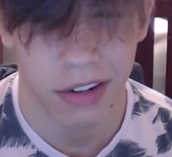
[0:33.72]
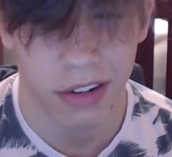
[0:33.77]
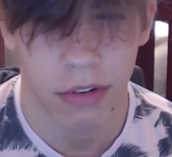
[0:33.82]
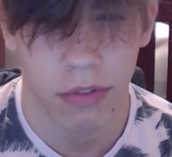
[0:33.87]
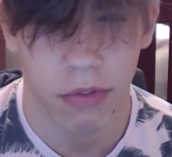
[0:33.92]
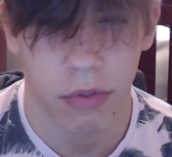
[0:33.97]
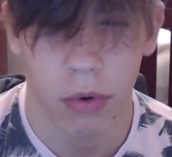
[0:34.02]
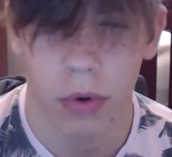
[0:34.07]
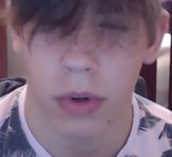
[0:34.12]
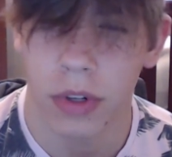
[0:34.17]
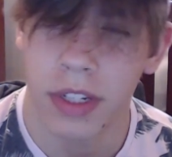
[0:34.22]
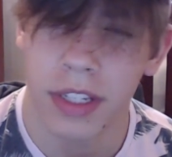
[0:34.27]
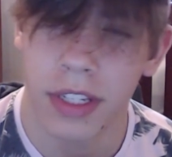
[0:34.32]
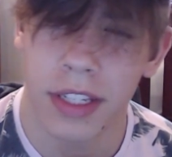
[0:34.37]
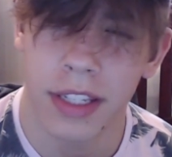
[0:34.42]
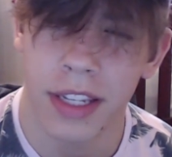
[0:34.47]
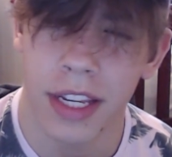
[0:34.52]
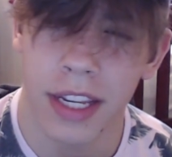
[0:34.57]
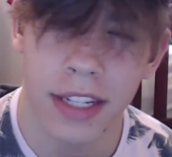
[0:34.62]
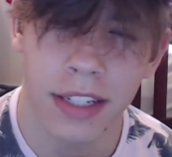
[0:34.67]
four
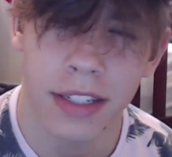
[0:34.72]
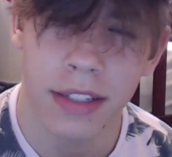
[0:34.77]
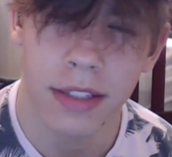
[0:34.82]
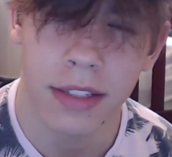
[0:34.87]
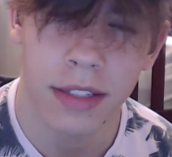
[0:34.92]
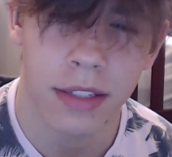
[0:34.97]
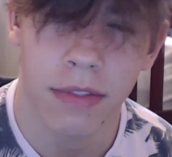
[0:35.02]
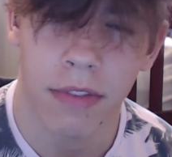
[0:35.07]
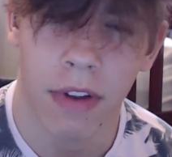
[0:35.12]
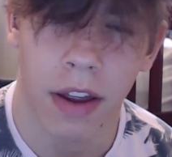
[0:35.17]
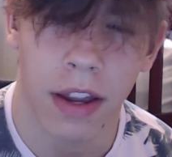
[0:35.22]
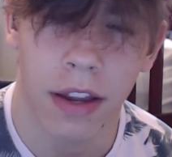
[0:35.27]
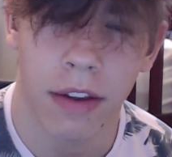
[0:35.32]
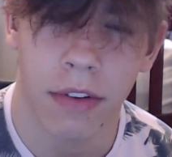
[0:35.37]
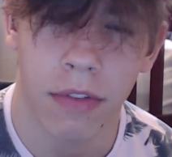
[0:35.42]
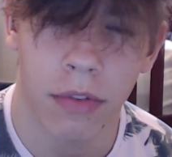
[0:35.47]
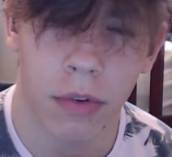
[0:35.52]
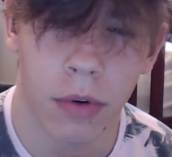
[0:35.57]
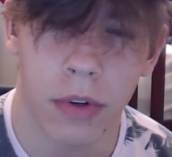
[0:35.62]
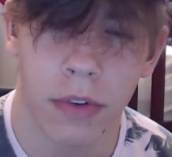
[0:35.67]
days,
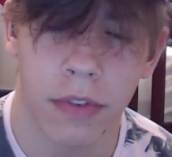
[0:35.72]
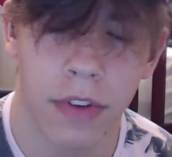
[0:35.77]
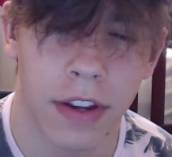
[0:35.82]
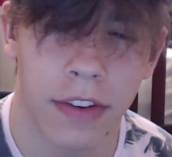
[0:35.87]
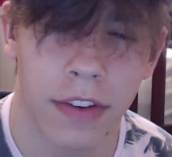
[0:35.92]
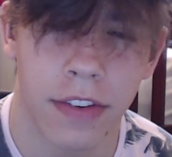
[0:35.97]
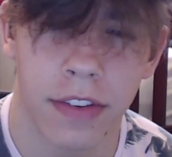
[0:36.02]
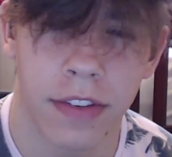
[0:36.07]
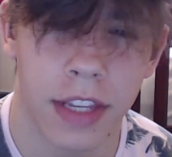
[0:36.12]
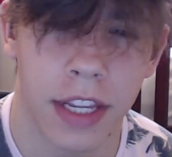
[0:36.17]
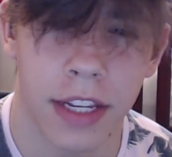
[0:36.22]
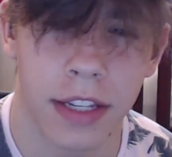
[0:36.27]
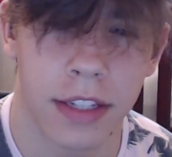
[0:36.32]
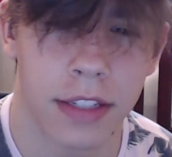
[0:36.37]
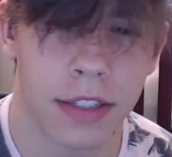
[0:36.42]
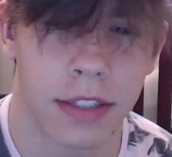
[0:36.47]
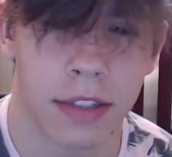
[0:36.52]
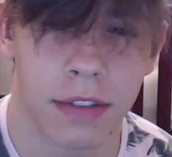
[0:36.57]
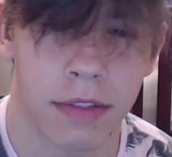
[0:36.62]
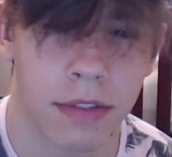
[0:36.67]
five, four to five
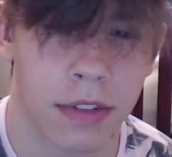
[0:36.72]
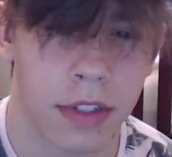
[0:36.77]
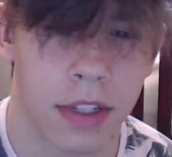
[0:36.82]
days of